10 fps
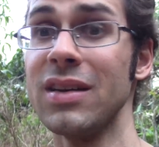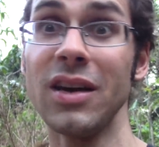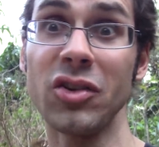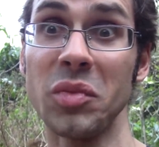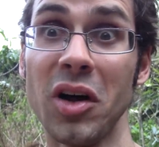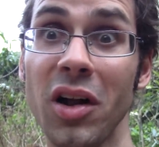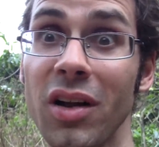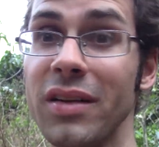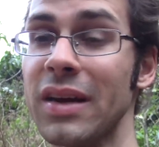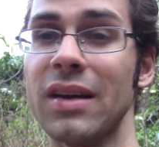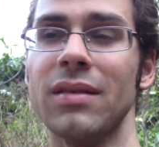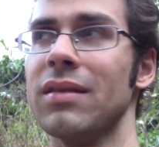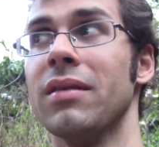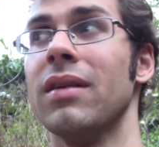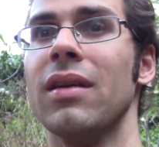Taj Mahal, like
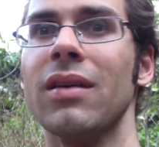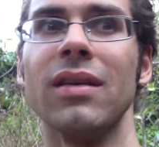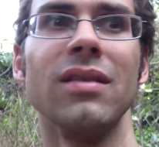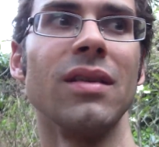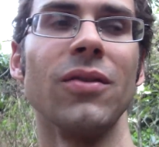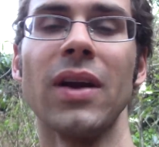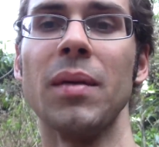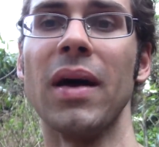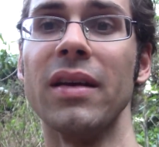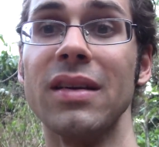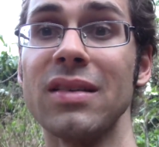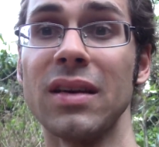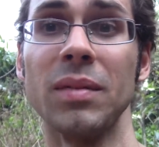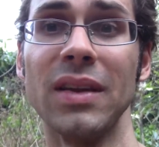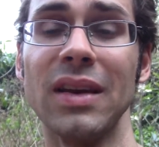forget about it, it's like
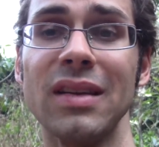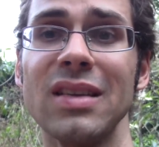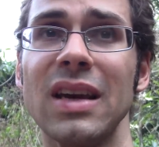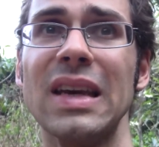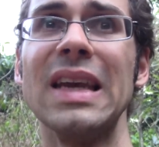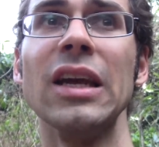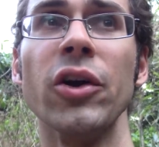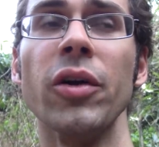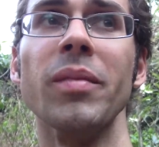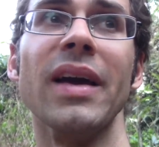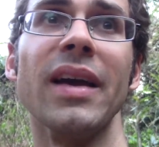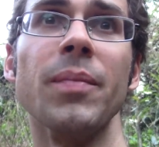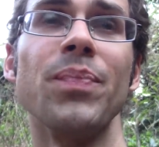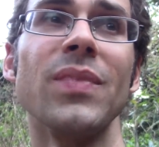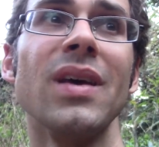completely insane. Here I'm like
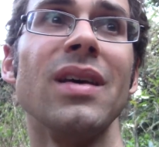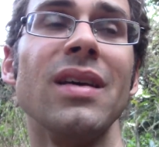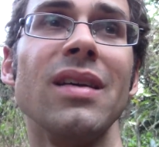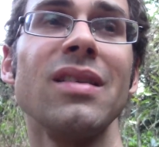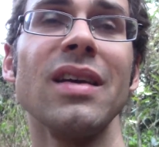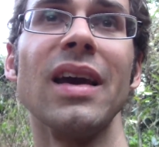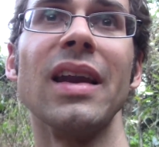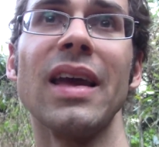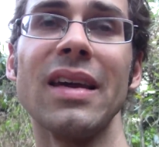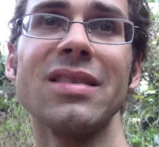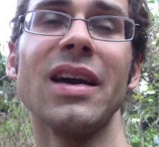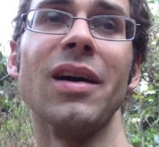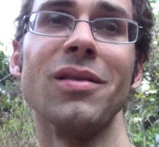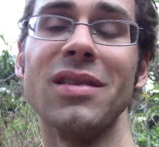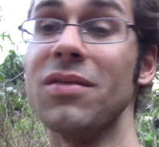staying at a guest
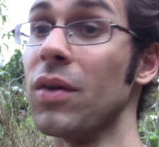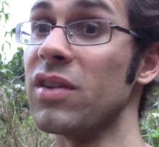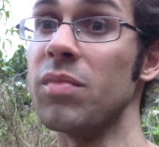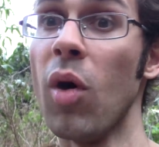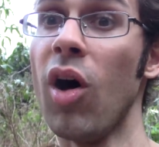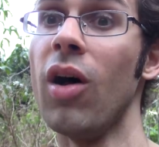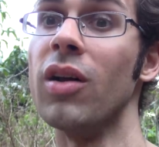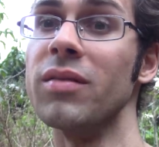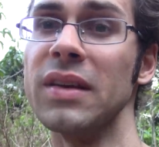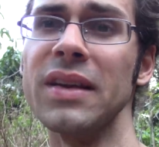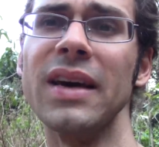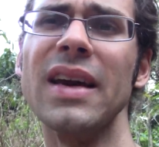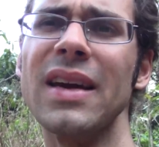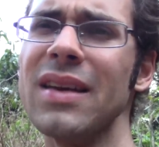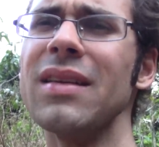house, it's very small, and
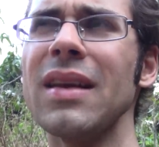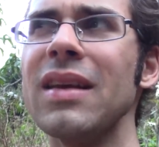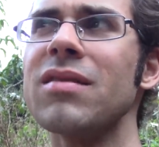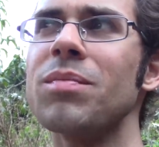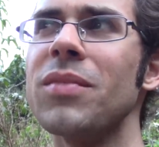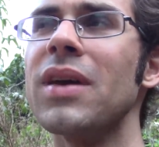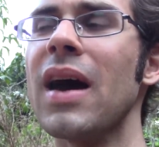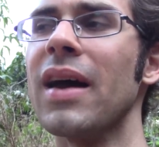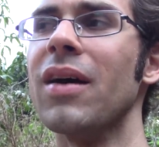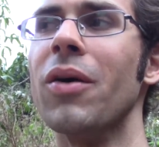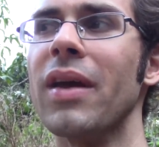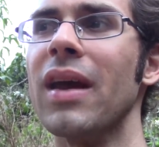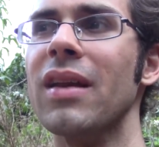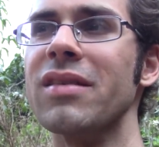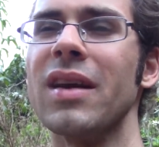like he's the guy owning it,
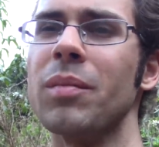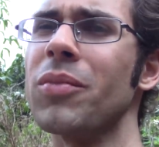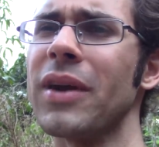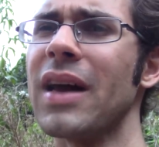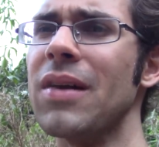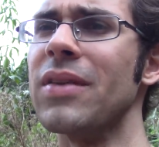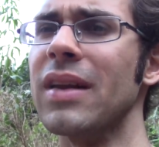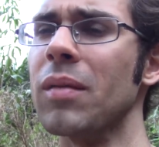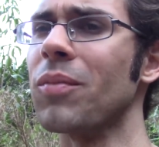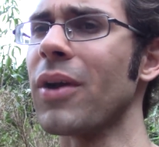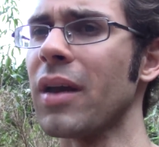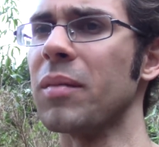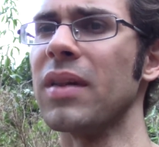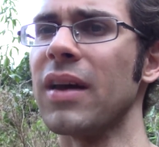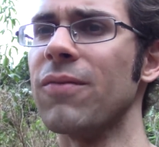is like pretty confident it'll probably
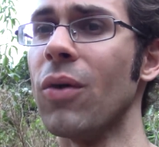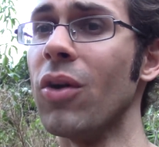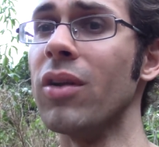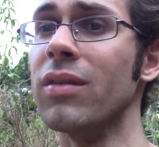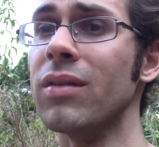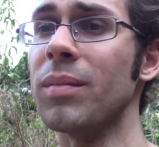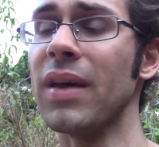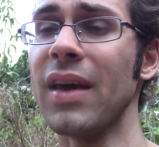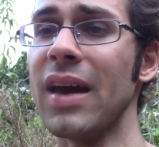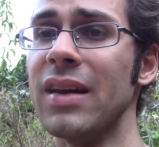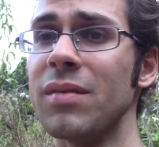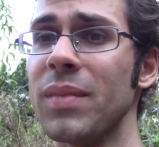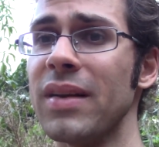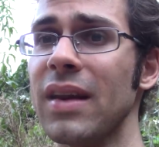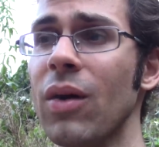be like full by the end,
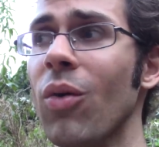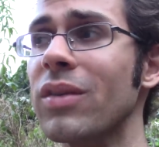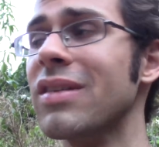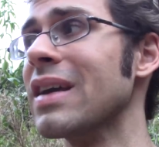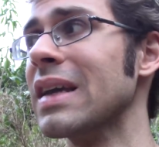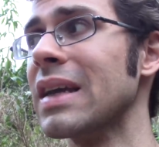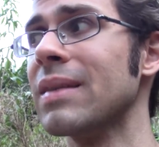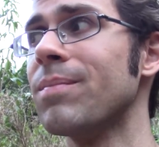but it holds like